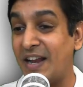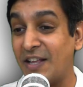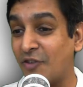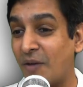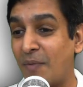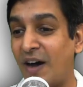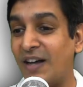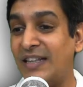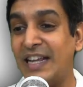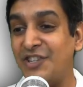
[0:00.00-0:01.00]
in
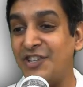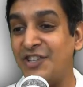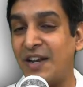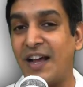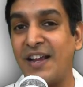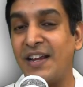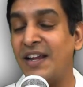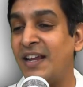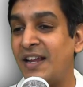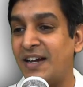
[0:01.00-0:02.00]
Hyderabad, in
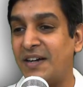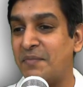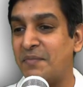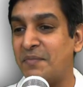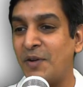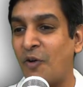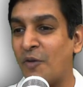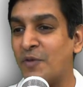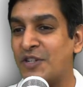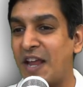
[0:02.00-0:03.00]
Chennai, I mean
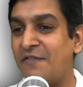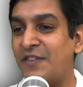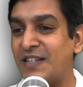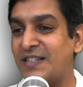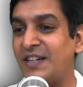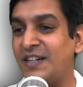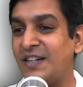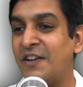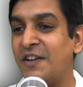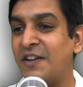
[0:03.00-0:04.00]
almost every
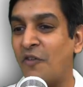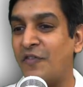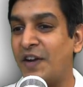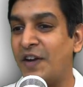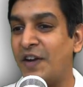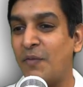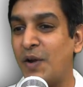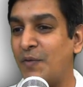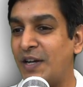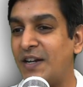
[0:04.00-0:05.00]
city of India
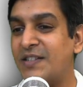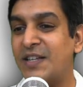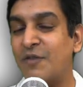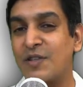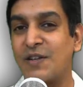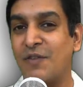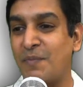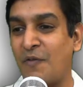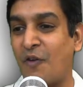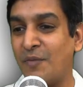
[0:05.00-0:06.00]
where we did SQL Server
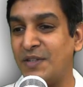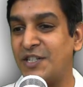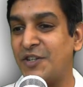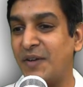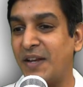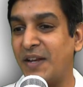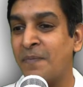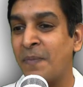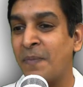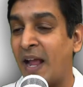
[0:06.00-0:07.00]
performance tuning.
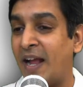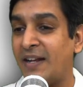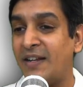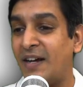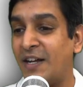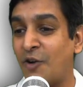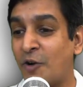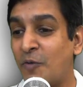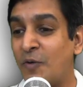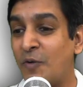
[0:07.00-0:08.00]
And
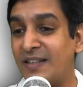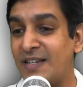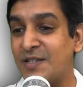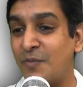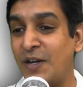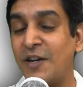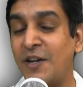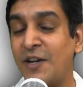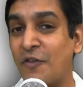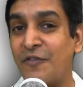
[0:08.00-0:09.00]
not only this, we did
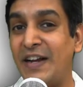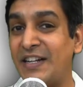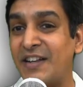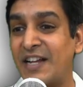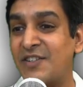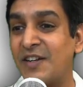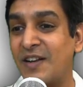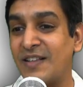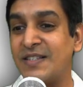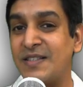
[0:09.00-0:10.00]
a lot of international
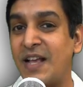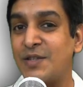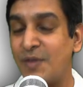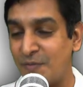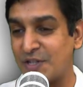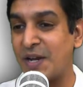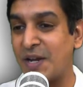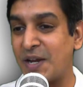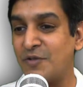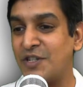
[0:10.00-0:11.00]
classes as well, which
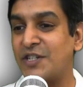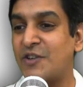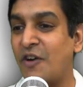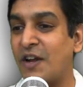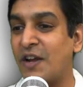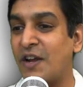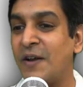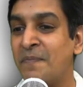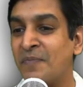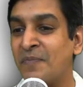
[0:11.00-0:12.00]
I'm going to just talk
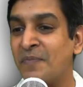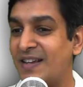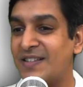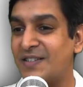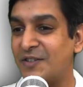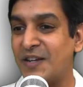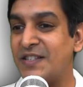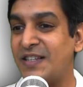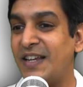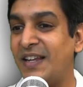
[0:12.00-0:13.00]
about. And yes, you
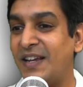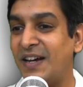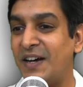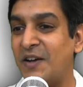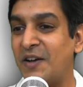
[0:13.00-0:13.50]
can see